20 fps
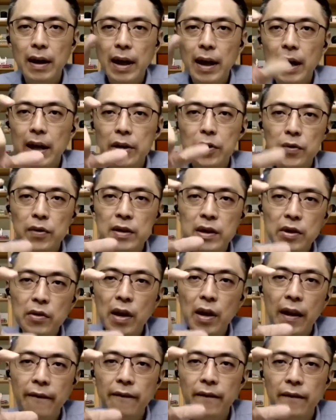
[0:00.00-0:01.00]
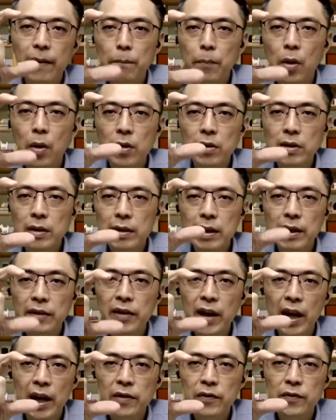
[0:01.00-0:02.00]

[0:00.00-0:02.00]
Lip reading: and you still have a positive cash